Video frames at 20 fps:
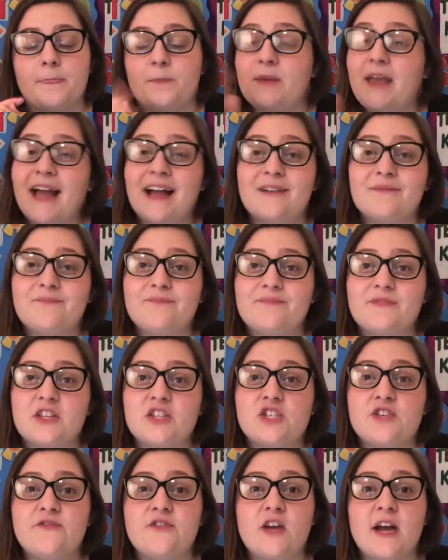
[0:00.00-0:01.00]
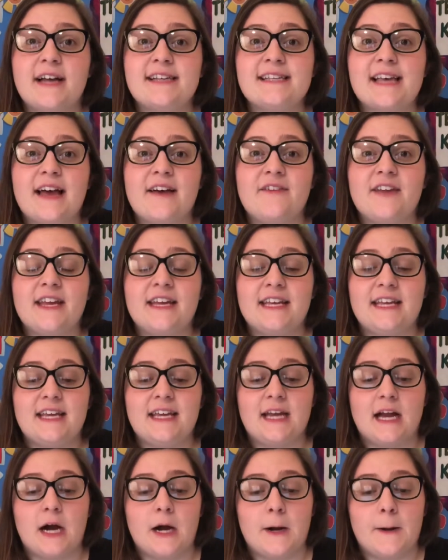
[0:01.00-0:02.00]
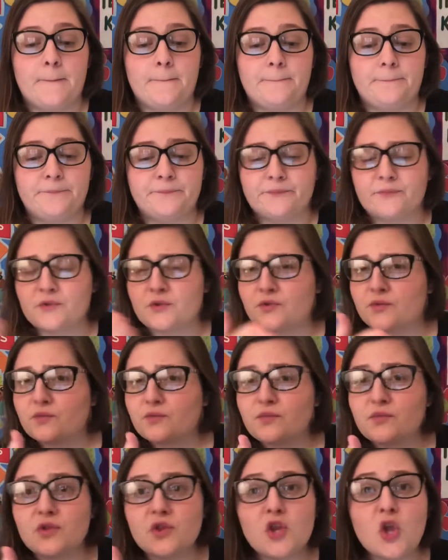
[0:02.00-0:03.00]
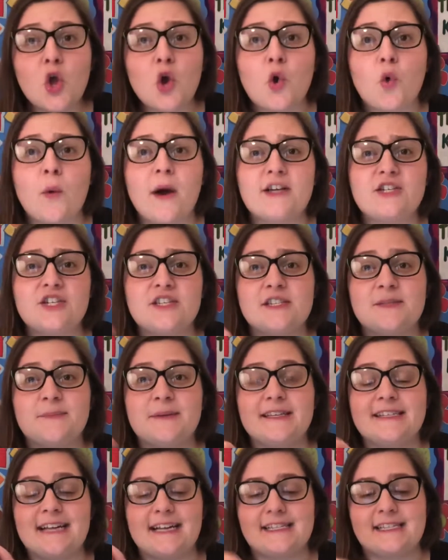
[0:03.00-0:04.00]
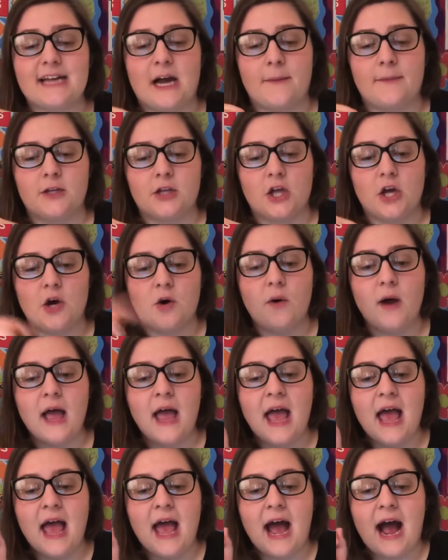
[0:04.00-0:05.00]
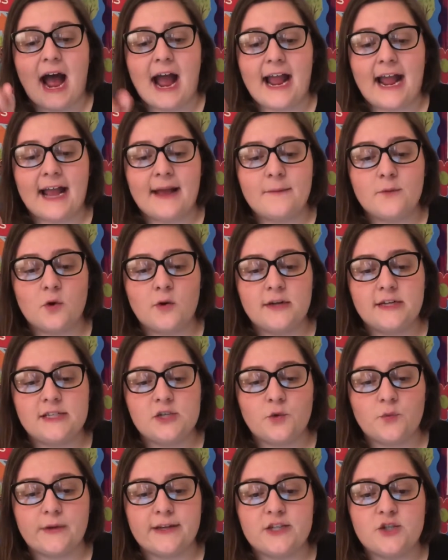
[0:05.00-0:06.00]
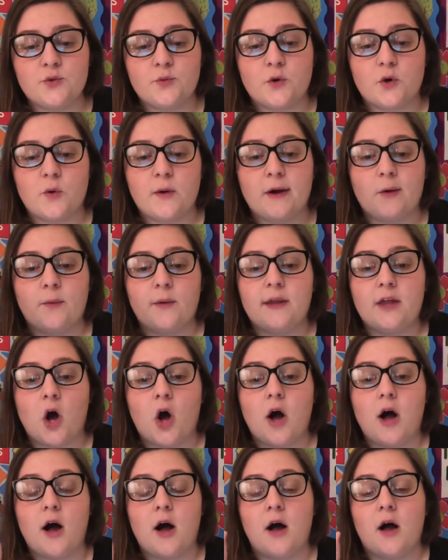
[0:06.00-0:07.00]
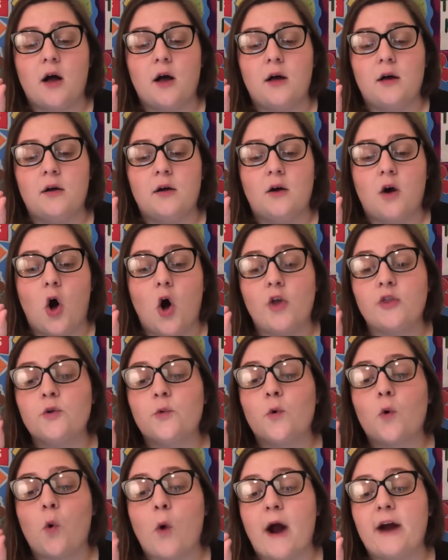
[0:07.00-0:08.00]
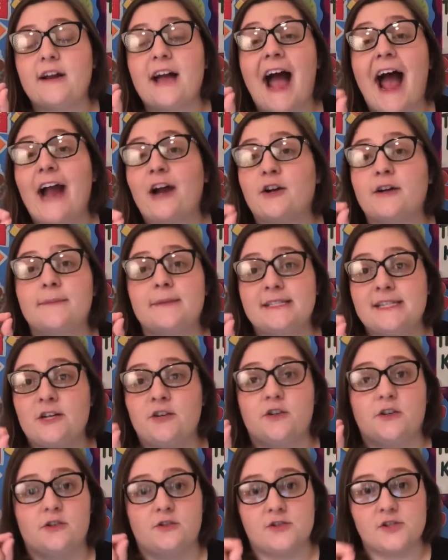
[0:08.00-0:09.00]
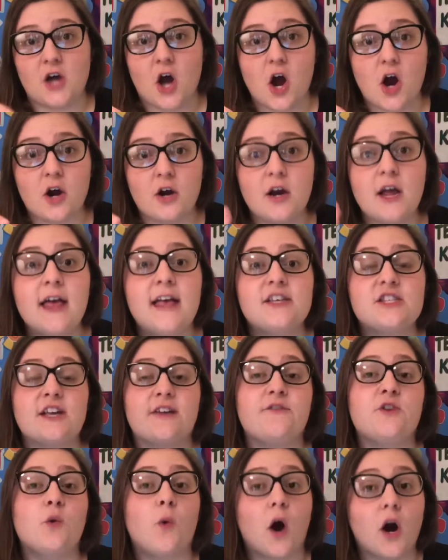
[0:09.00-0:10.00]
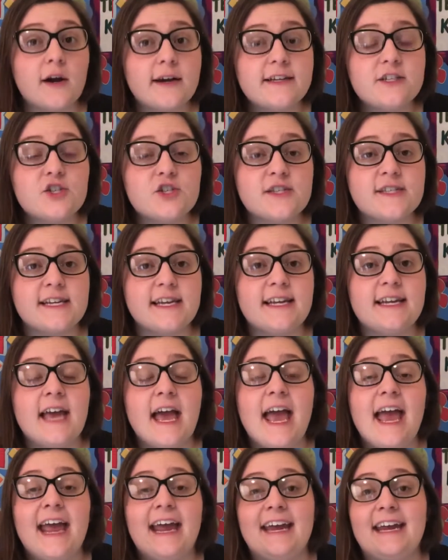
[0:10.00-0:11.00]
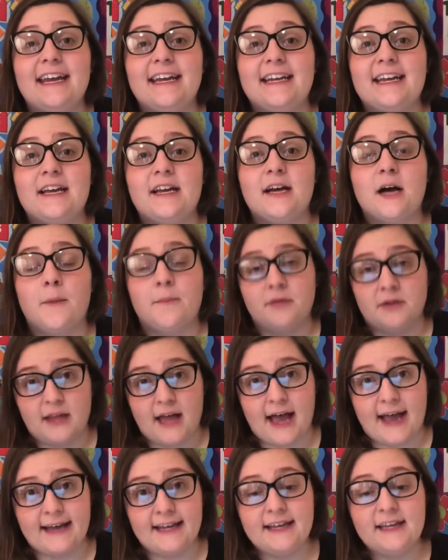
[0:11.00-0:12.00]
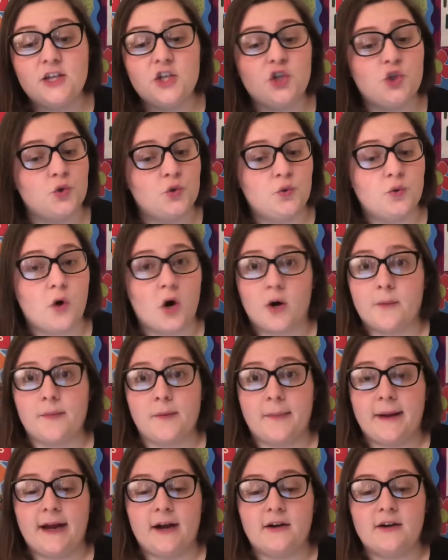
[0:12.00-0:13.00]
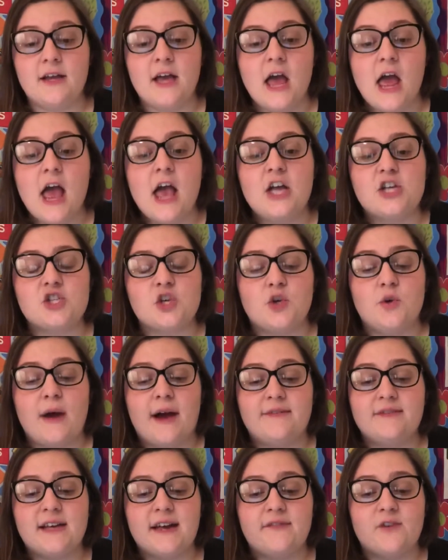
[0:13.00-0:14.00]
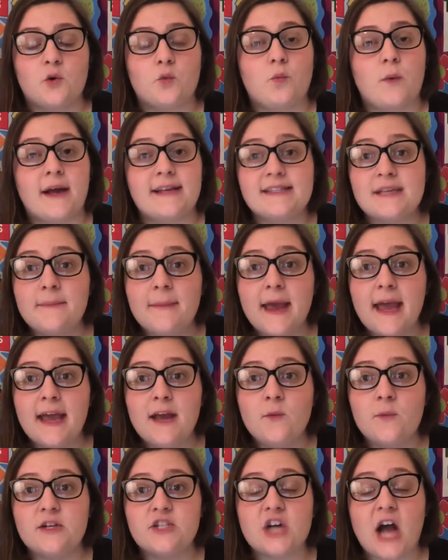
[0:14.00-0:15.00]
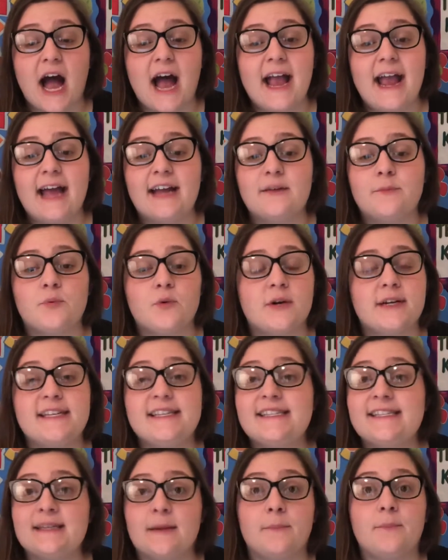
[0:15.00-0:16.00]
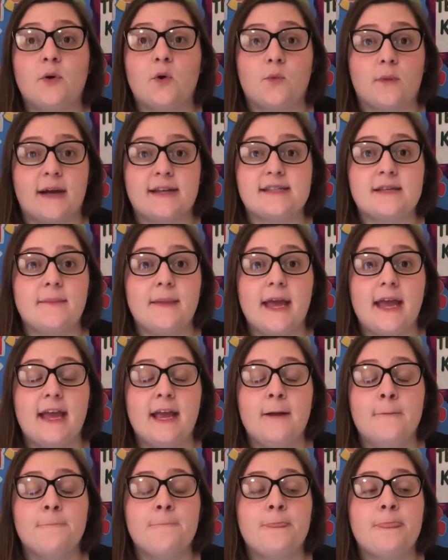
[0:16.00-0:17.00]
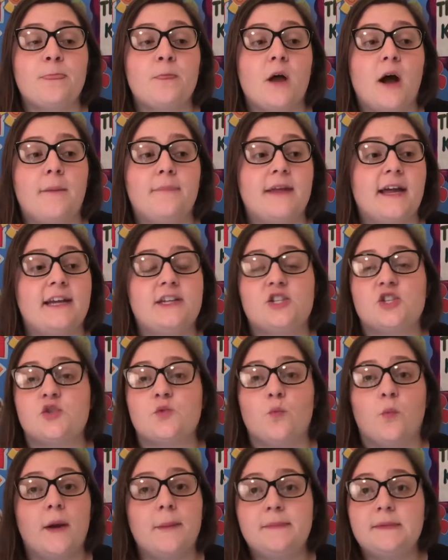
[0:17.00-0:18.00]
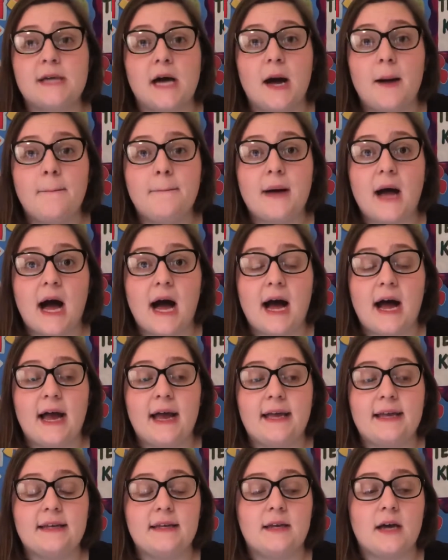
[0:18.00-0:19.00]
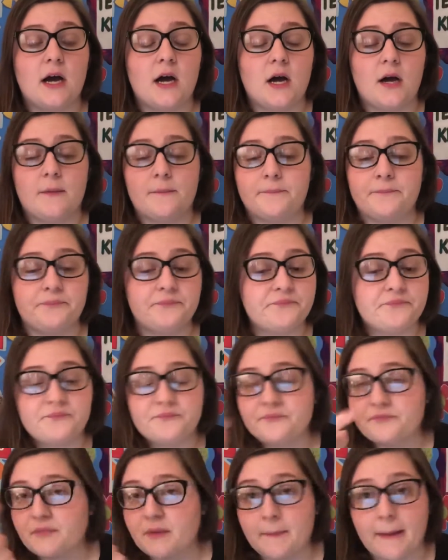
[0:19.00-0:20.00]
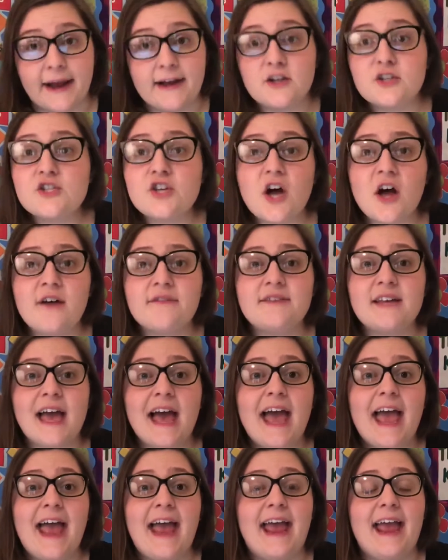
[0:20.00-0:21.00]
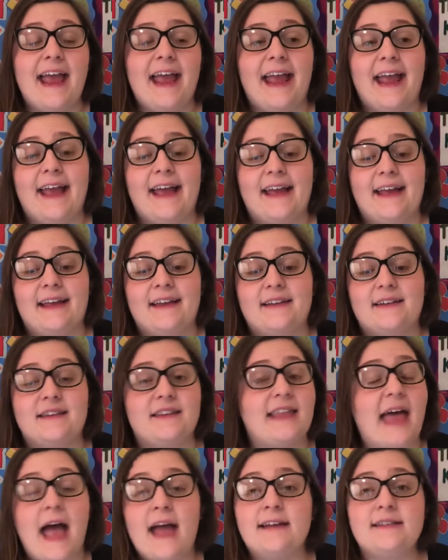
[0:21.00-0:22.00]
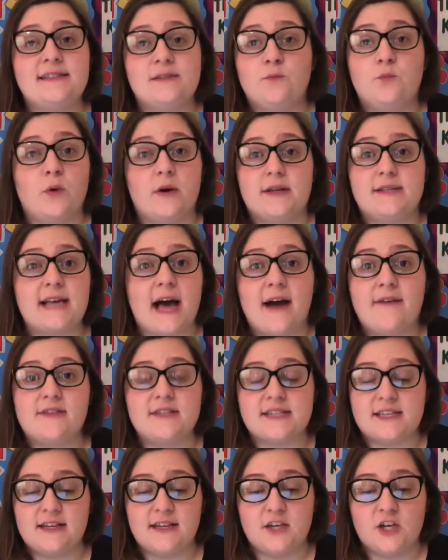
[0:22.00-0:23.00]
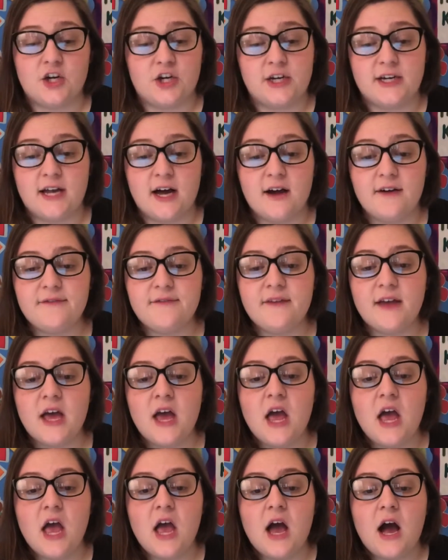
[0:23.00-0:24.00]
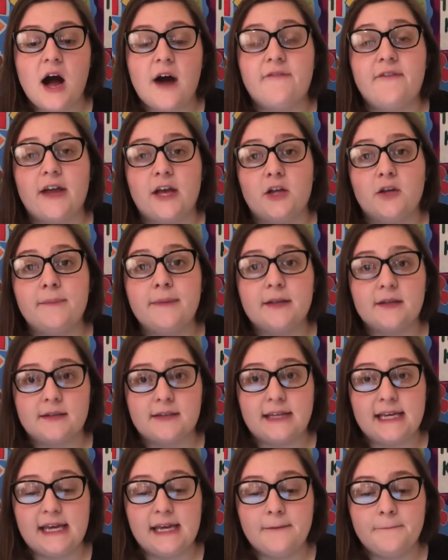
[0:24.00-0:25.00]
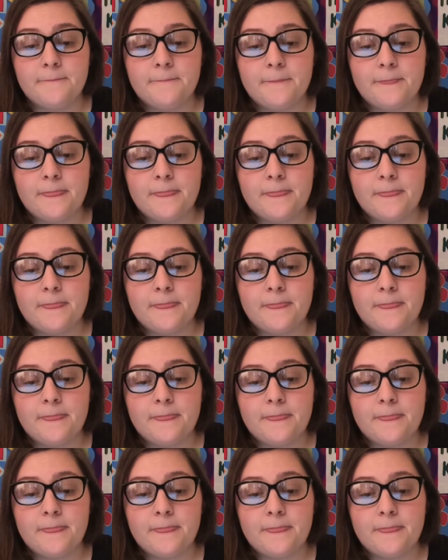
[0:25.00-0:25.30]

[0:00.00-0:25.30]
Yeah. So if you guys have any questions, please ask down below. I am going to read you real quick what all the required hiring materials are. So if you are interested in applying, you are prepared. So you have to have a resume, which I had a pretty simple resume that I just whipped up on Microsoft, and that was obviously good enough. Availability,